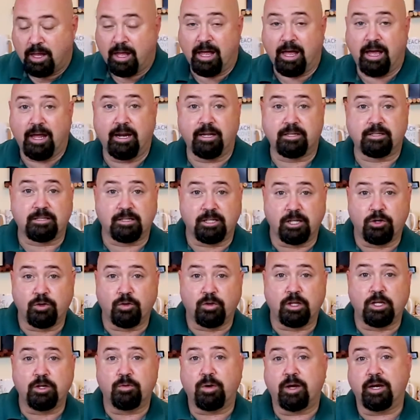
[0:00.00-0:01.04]
and it's
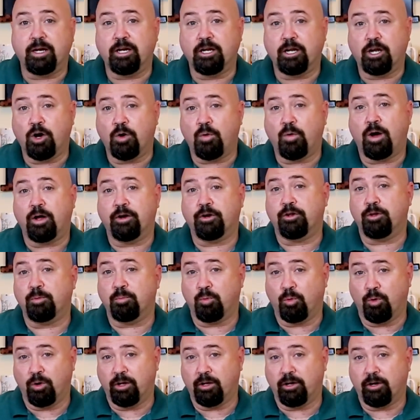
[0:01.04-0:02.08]
literally ready to go under the
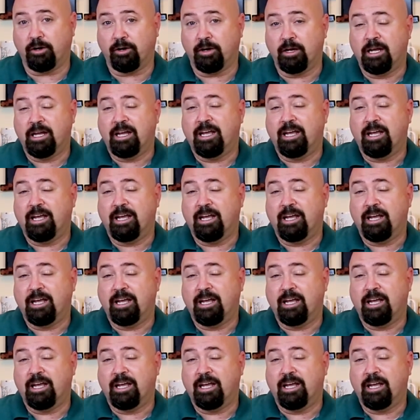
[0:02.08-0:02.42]
broiler.